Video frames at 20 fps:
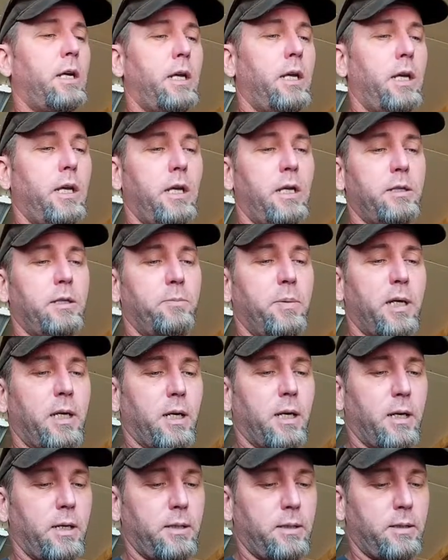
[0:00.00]
is
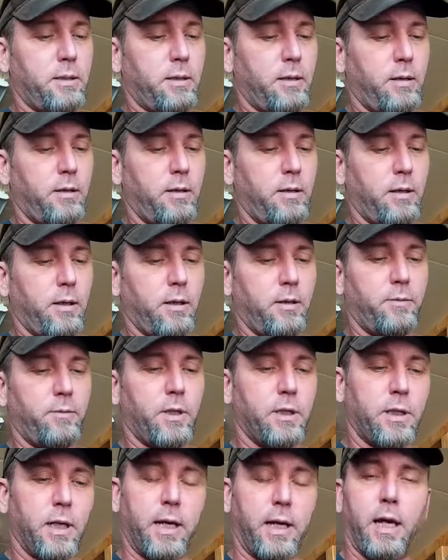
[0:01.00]
because of the
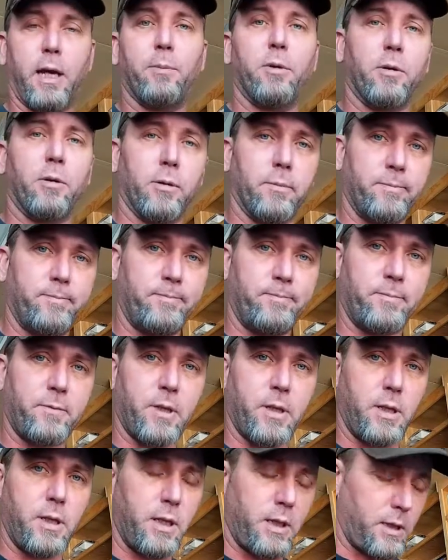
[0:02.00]
diameter.
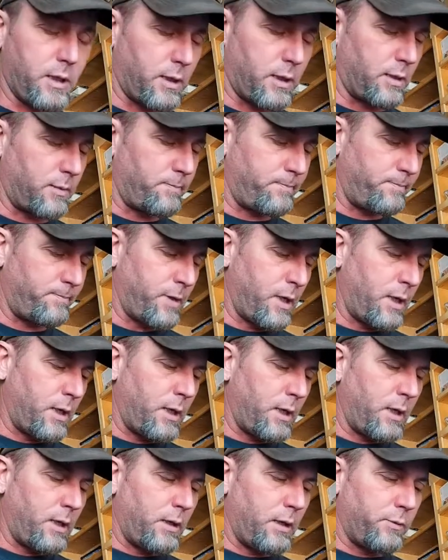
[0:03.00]
The
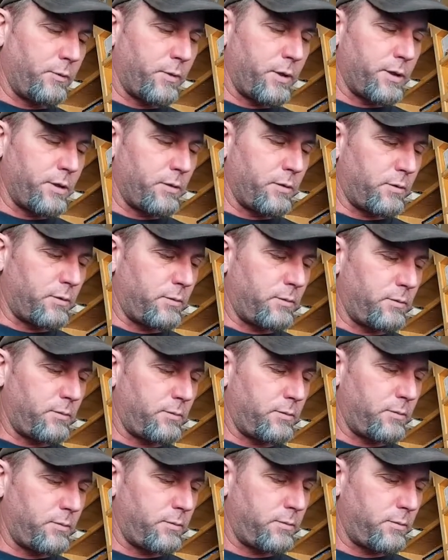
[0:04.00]
original
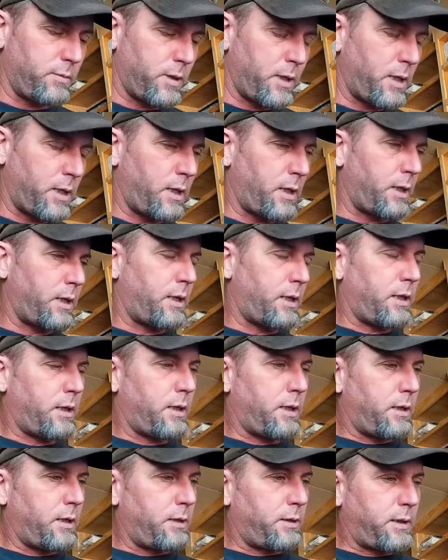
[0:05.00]

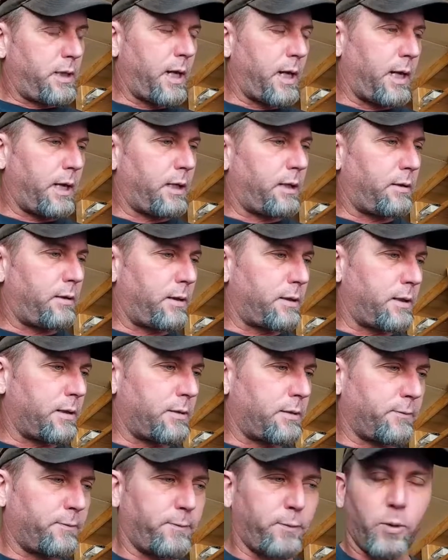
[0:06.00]
tank, this is
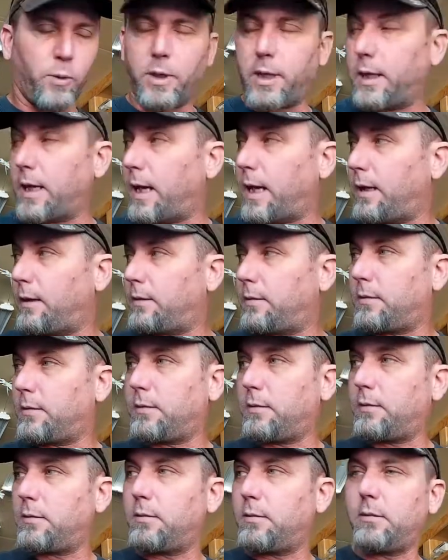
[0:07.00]
a 48
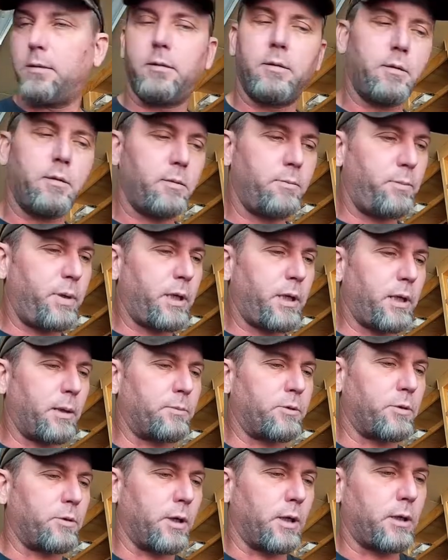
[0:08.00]
pickup
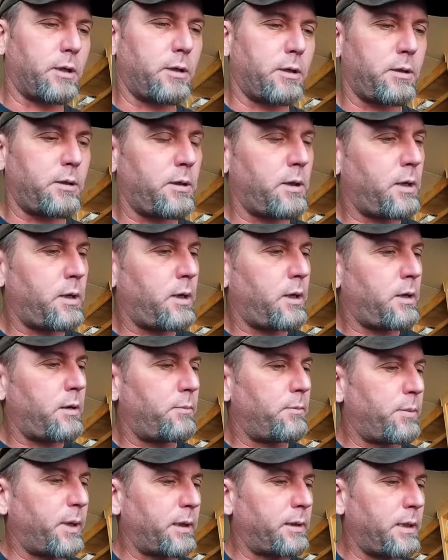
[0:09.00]
truck,
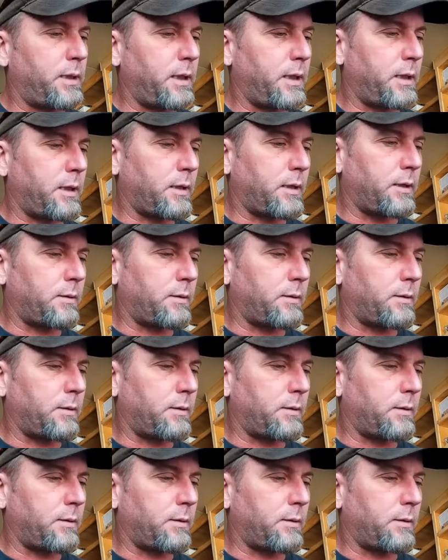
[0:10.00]
but the